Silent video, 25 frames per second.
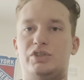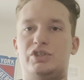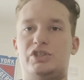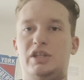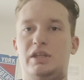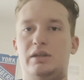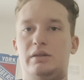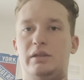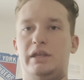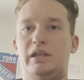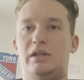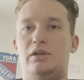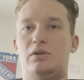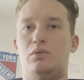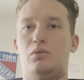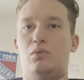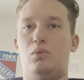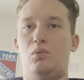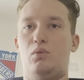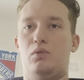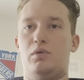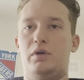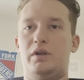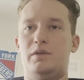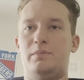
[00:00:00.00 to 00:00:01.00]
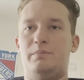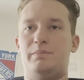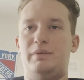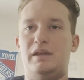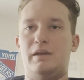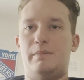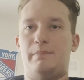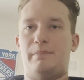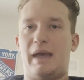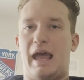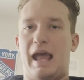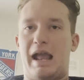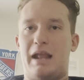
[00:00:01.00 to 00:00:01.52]
Giolito wouldn't be a
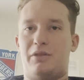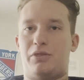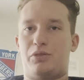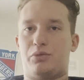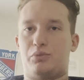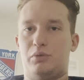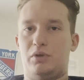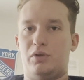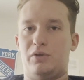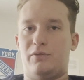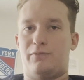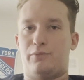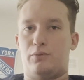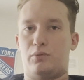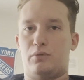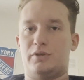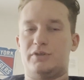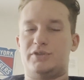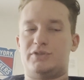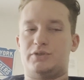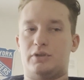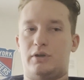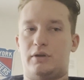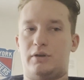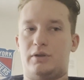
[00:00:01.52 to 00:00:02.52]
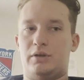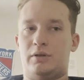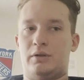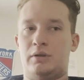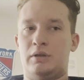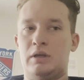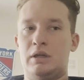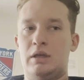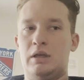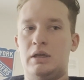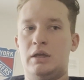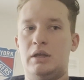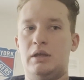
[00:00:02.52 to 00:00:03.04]
bad 3 or 4 starter.